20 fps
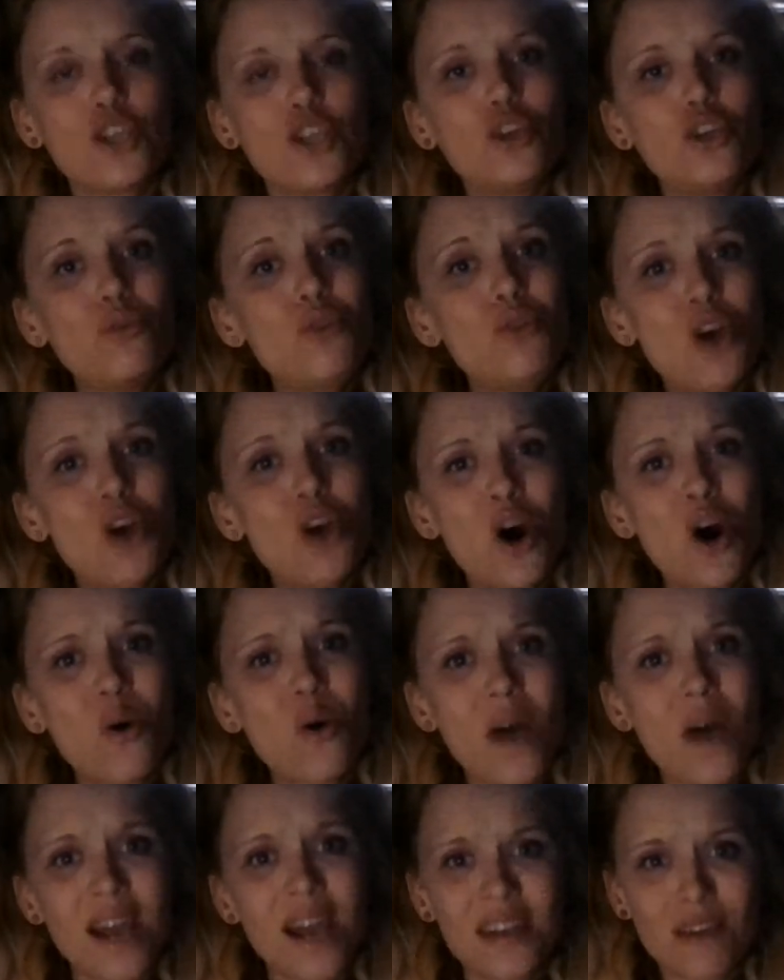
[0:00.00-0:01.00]
"You
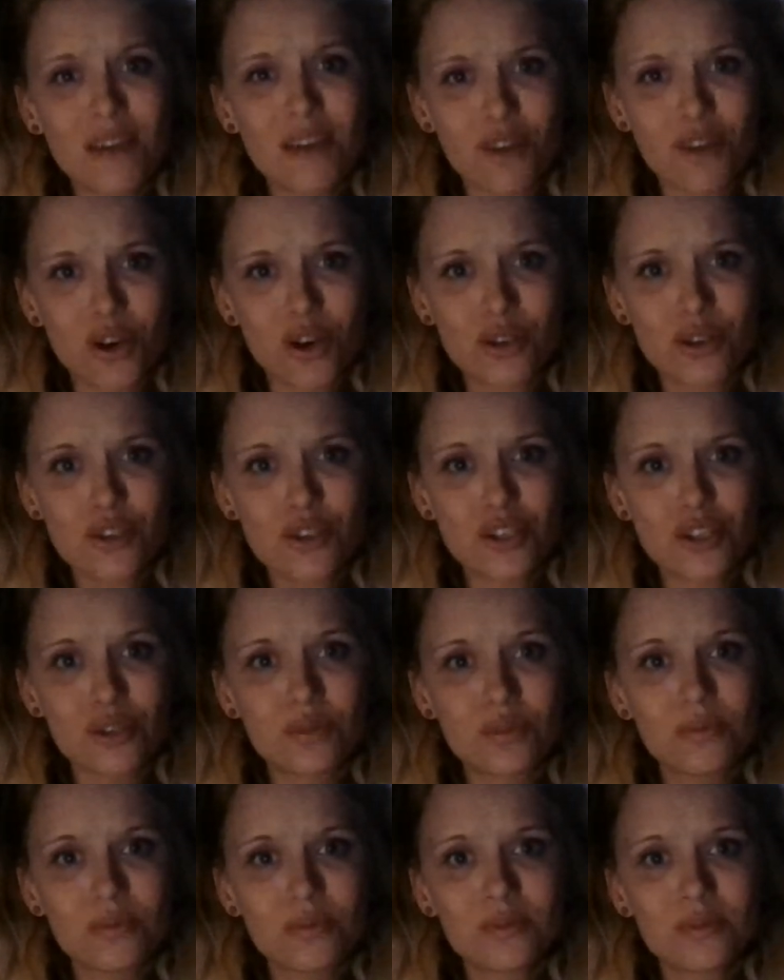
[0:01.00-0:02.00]
know I never hurt
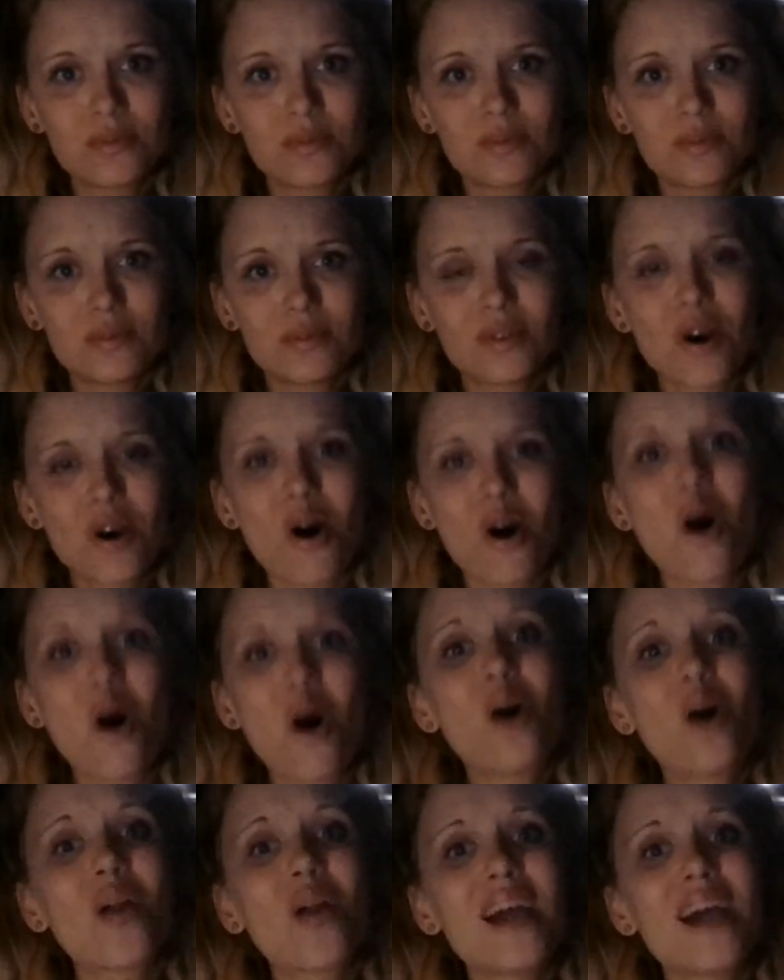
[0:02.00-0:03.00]
you.
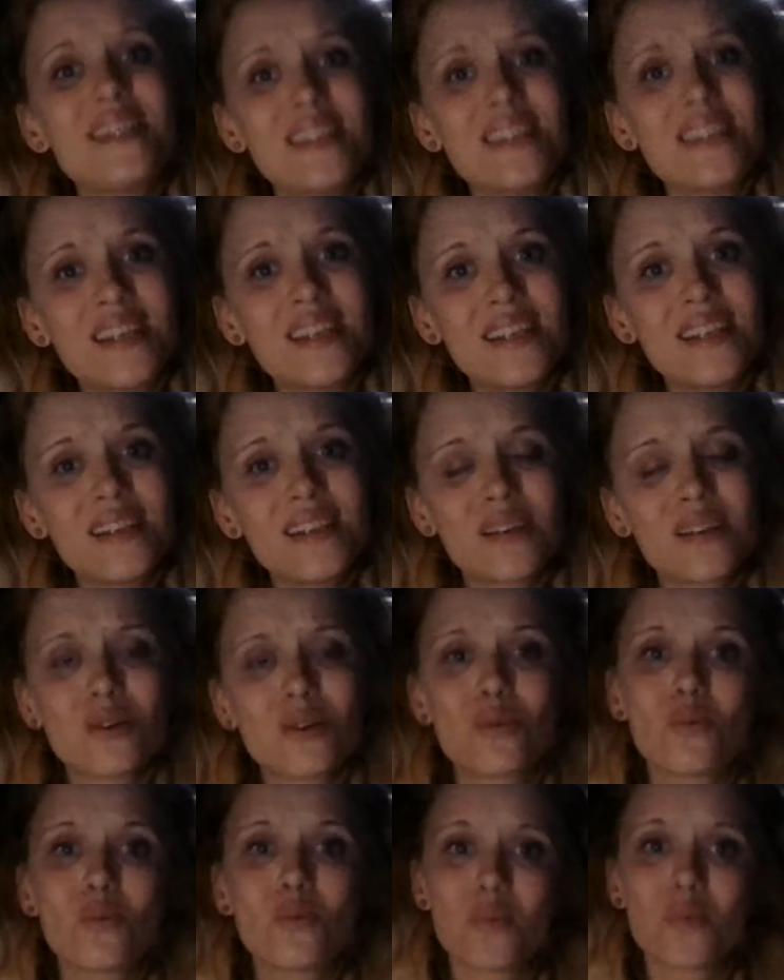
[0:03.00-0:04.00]
All I did
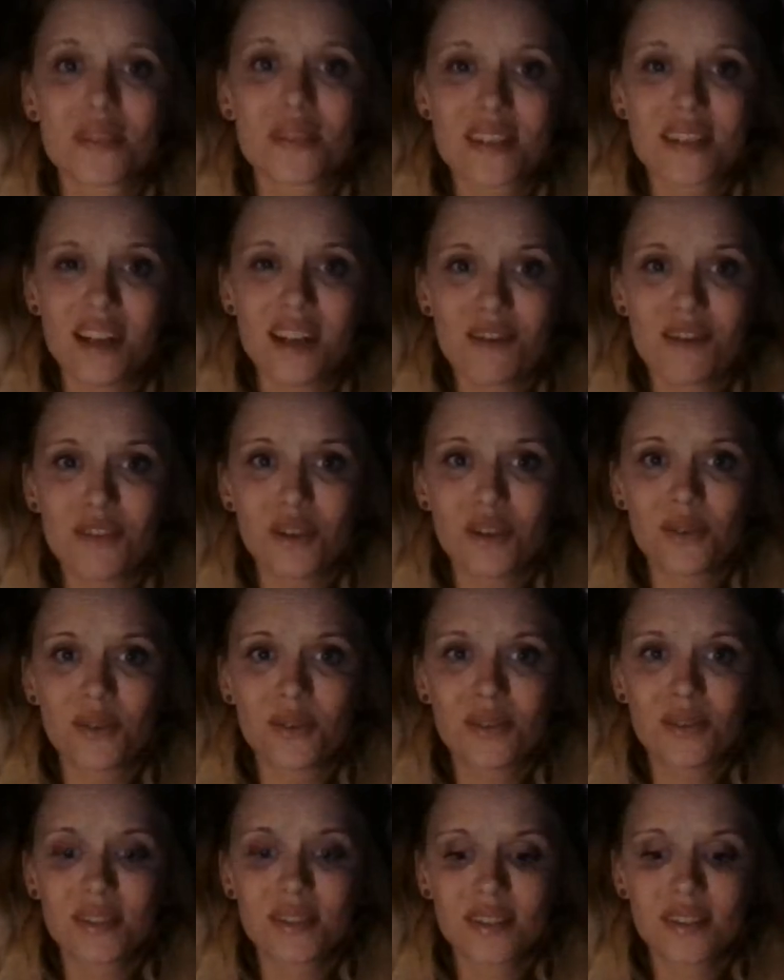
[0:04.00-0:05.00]
was love
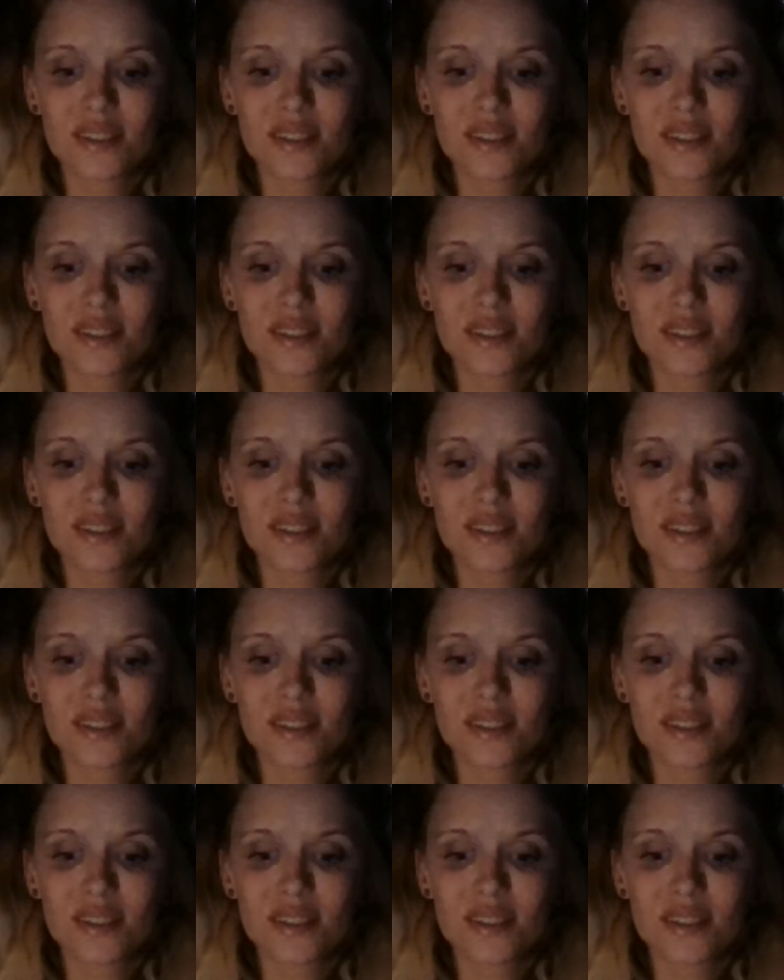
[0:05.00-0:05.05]
you."